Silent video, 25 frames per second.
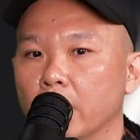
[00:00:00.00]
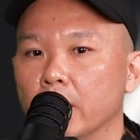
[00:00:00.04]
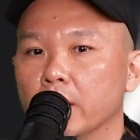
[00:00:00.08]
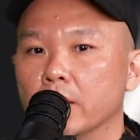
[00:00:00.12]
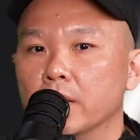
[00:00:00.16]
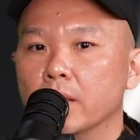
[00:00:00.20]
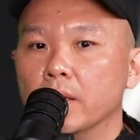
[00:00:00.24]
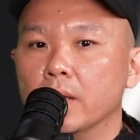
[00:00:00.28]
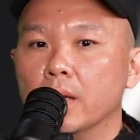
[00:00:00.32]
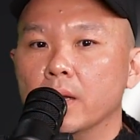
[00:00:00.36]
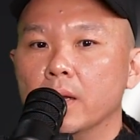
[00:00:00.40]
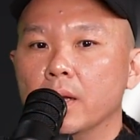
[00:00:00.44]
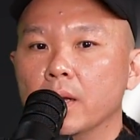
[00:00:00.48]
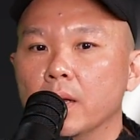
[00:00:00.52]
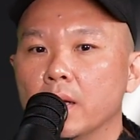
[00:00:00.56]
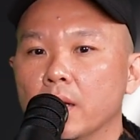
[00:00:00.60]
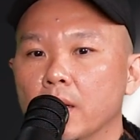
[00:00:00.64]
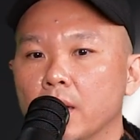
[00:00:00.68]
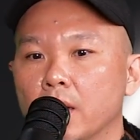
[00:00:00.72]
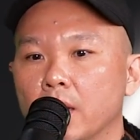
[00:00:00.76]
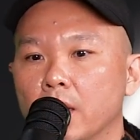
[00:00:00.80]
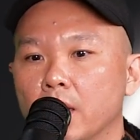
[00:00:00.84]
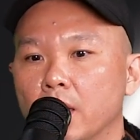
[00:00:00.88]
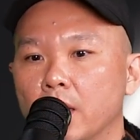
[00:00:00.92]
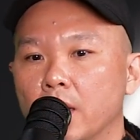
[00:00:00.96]
Right?
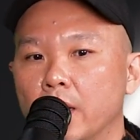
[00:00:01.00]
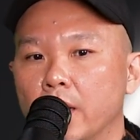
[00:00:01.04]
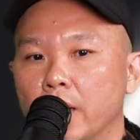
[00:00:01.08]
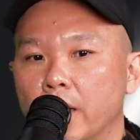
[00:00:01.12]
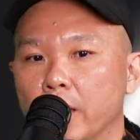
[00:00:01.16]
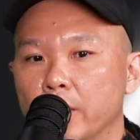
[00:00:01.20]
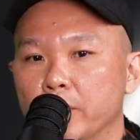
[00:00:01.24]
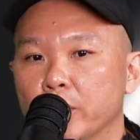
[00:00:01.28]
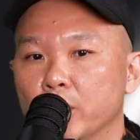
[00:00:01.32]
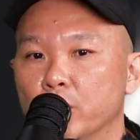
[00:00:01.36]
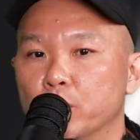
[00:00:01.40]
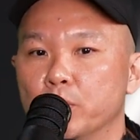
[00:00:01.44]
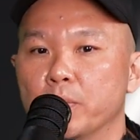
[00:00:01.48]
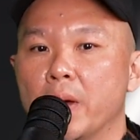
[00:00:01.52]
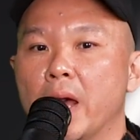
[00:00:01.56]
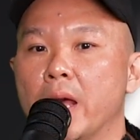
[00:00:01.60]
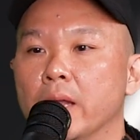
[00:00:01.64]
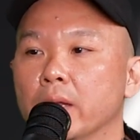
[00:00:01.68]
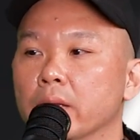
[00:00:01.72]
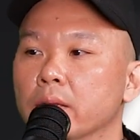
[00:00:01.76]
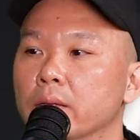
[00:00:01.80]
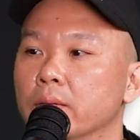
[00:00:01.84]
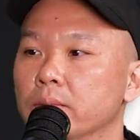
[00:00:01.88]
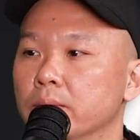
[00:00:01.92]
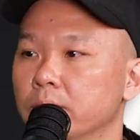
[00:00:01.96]
I'm no
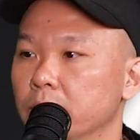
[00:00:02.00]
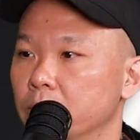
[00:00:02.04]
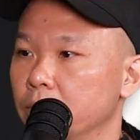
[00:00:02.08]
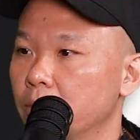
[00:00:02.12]
man.